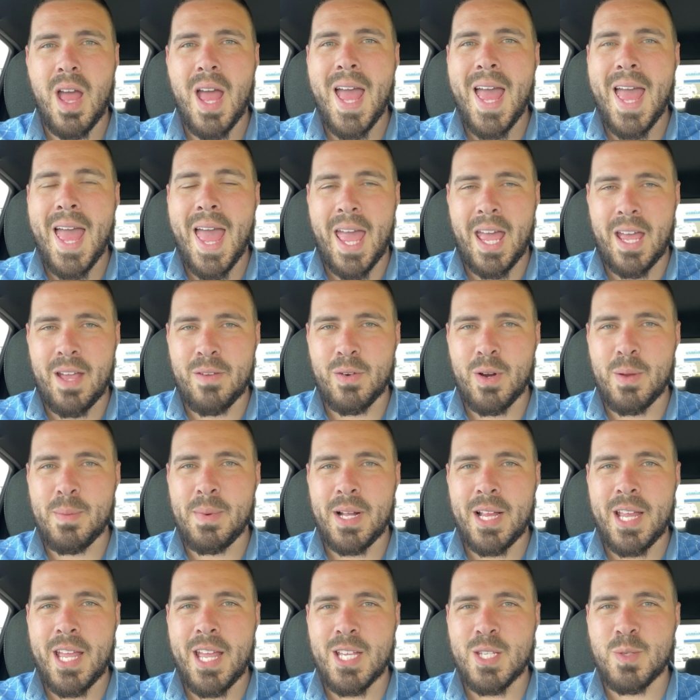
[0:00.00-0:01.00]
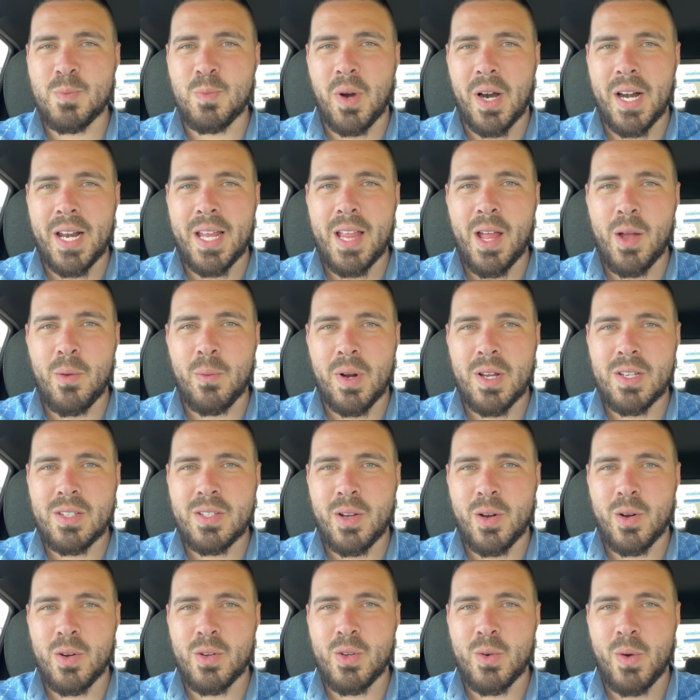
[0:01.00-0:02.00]
Hey everybody, it's Brennan at Russ
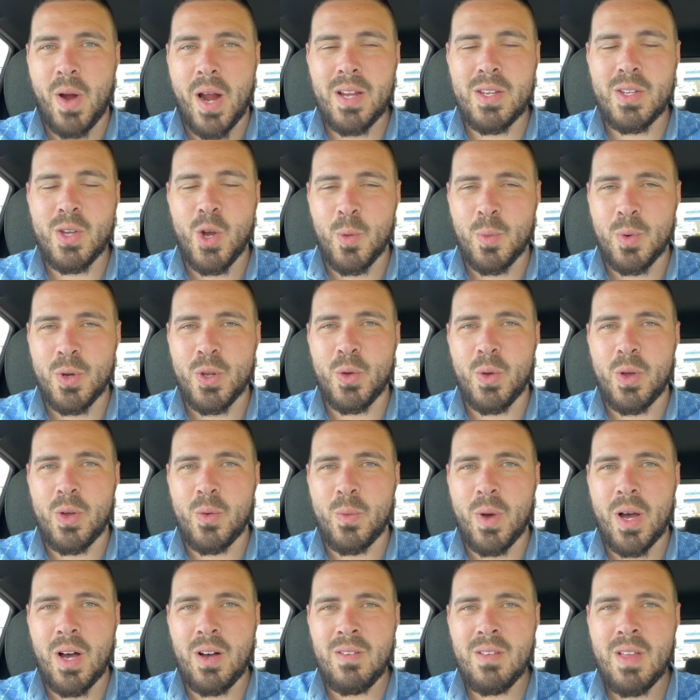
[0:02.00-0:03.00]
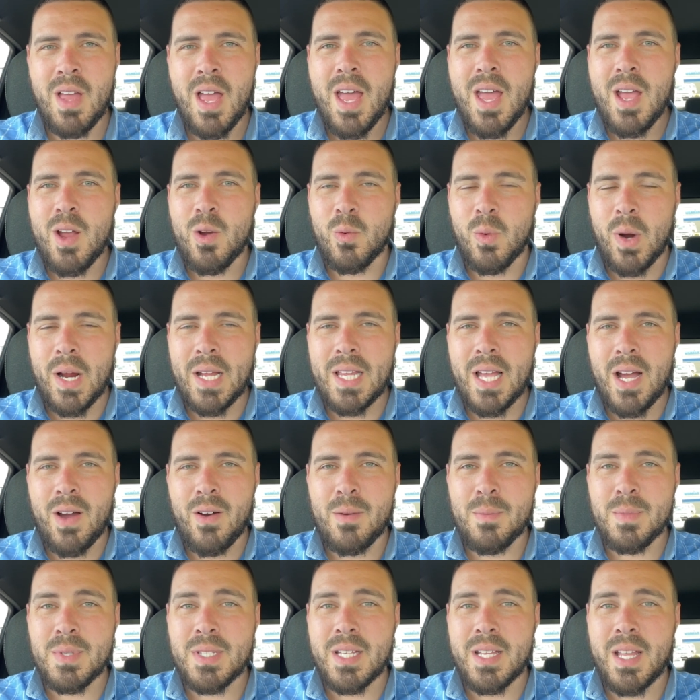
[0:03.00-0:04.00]
Darrow Direct. Hope you're doing well. Right now
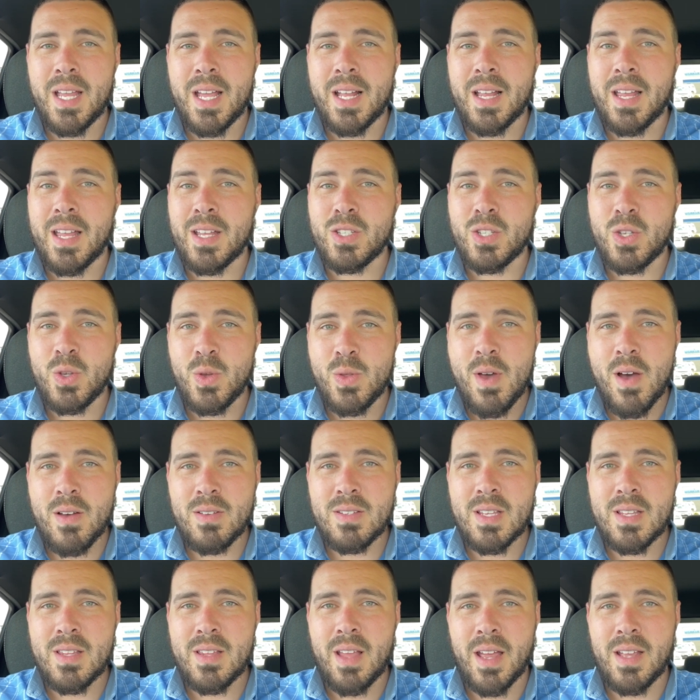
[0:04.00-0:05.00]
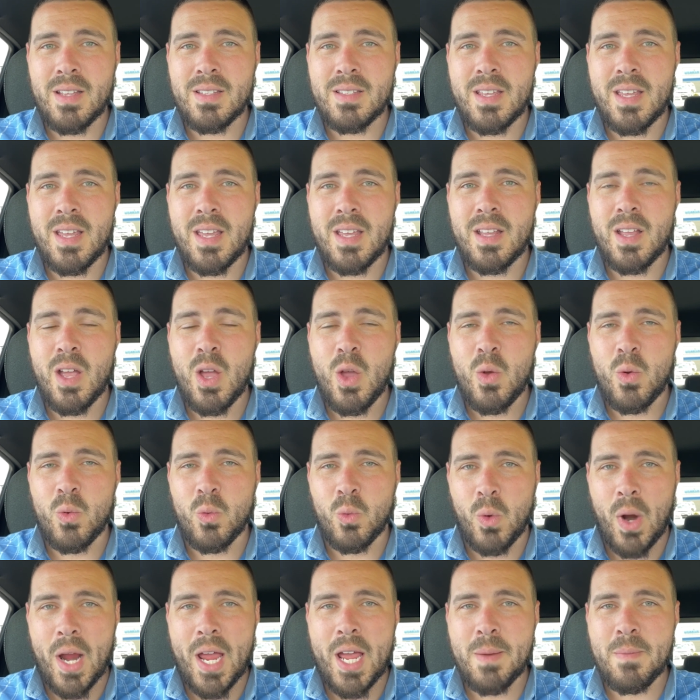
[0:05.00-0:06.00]
I'm sitting in a 2019
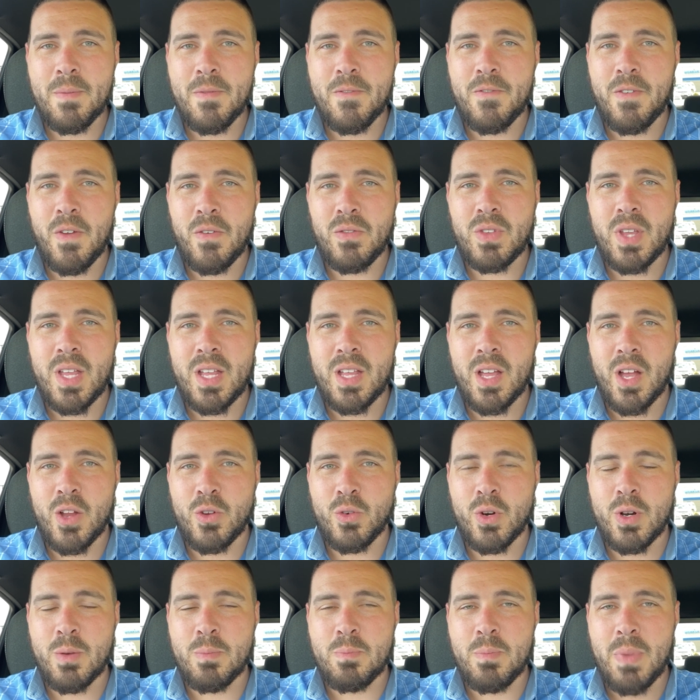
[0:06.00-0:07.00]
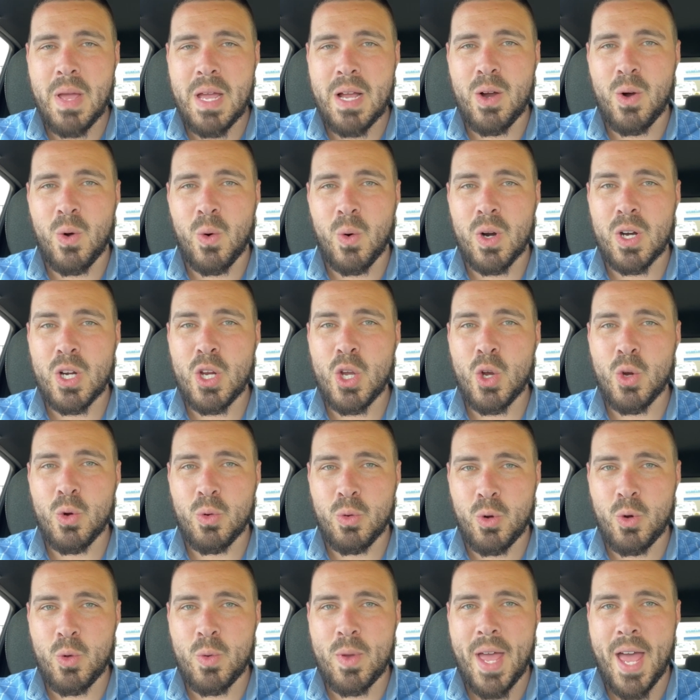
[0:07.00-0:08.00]
Ram 1500 Bighorn
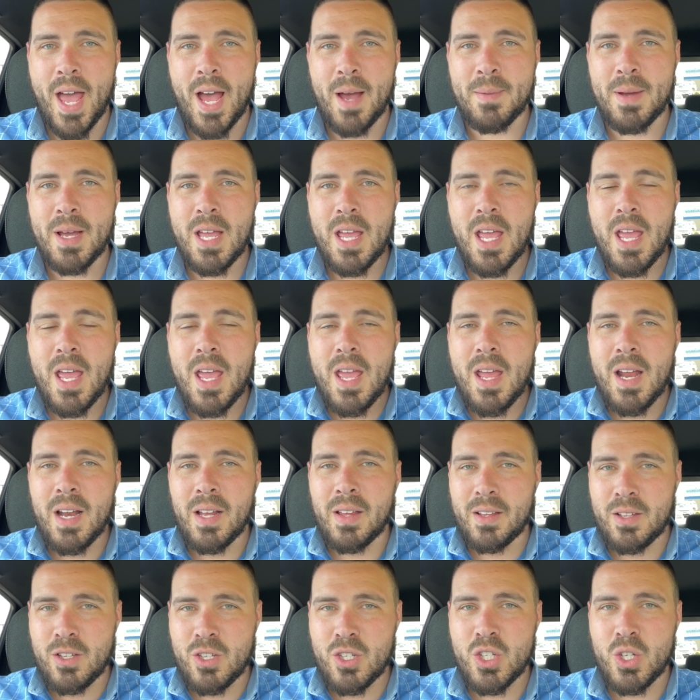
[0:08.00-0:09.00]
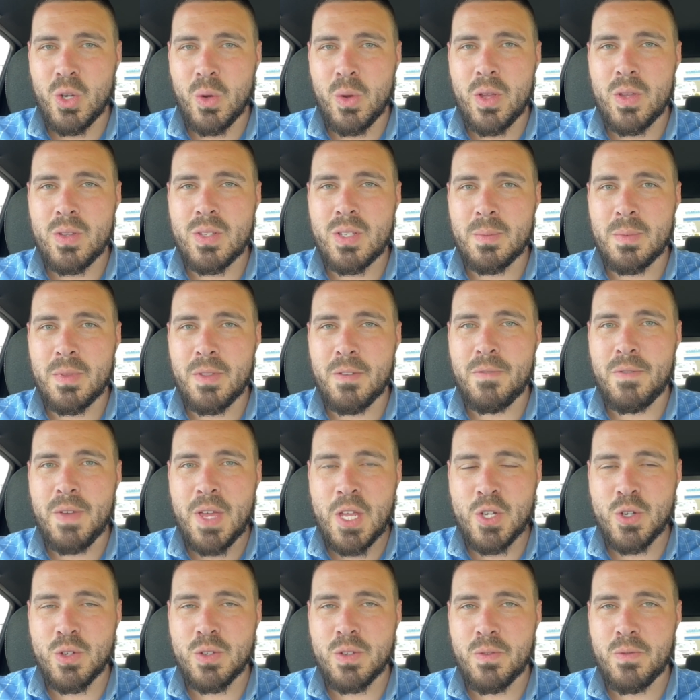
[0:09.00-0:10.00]
Crew Cab. I'd like to show you some of the
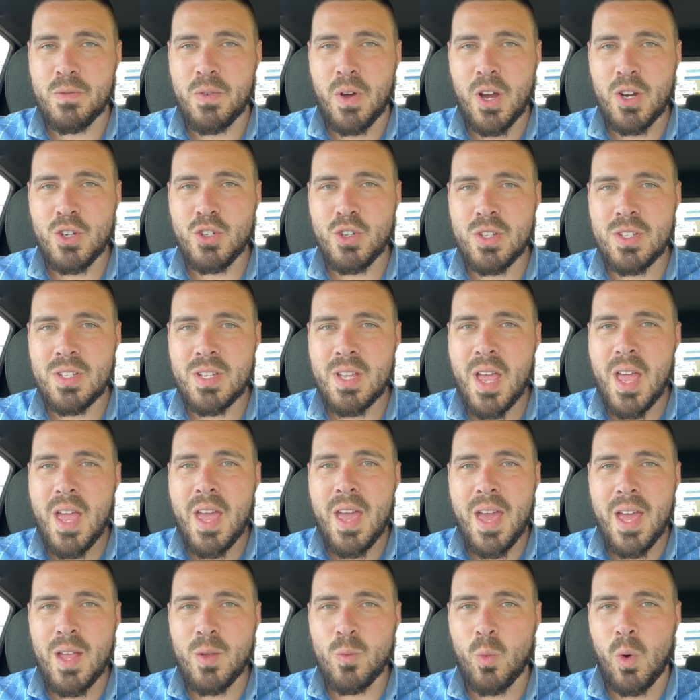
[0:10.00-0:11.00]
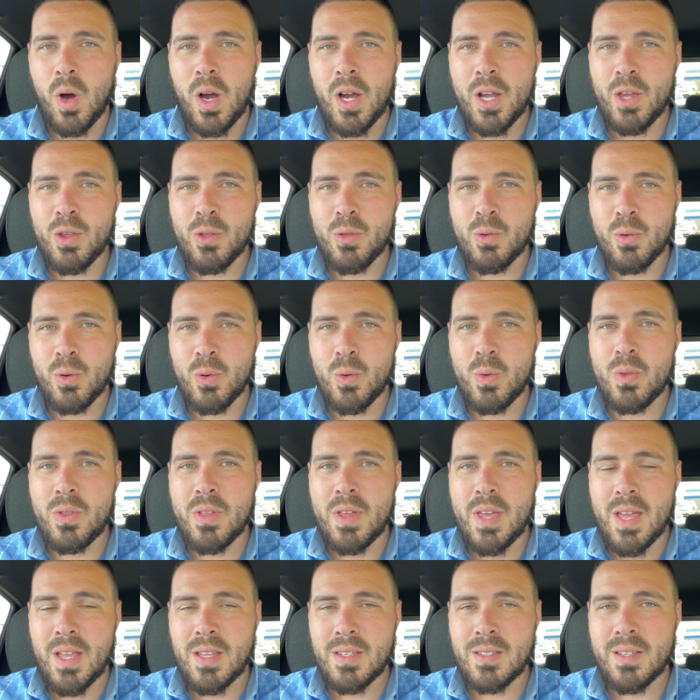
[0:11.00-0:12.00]
features and functions and walk you through
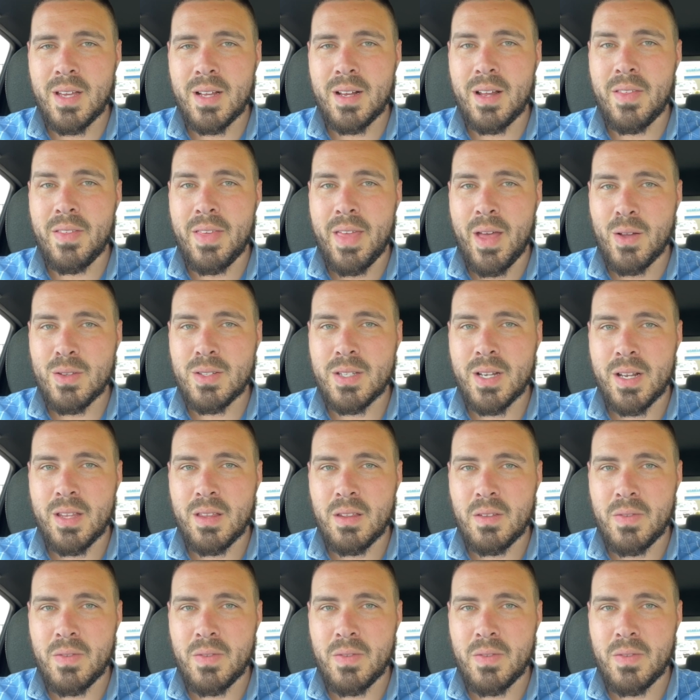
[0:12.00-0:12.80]
the inside and the outside of the